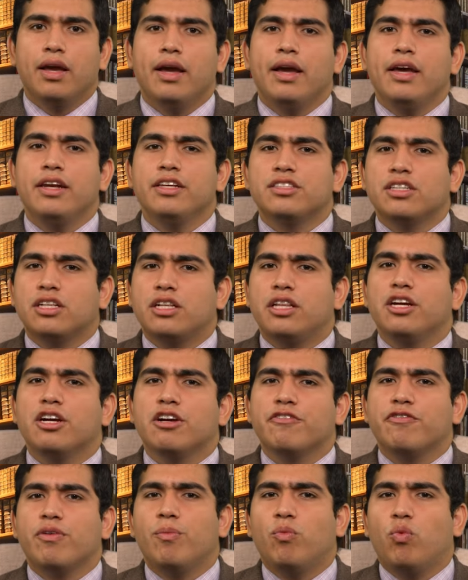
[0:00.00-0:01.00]
It is
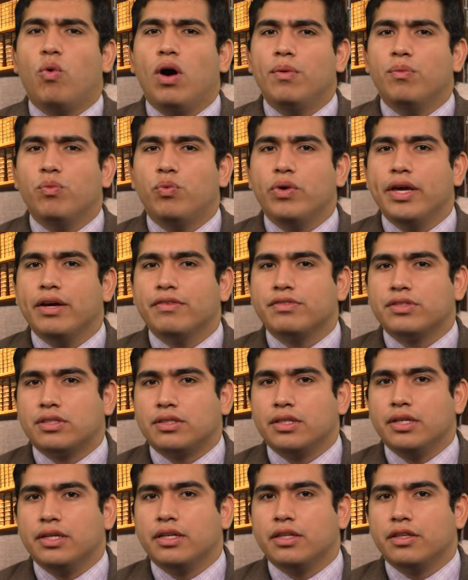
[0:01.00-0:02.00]
clear from what we have
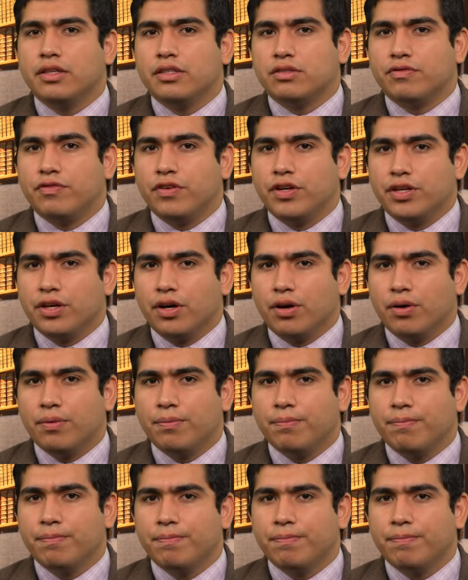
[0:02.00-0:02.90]
seen in this video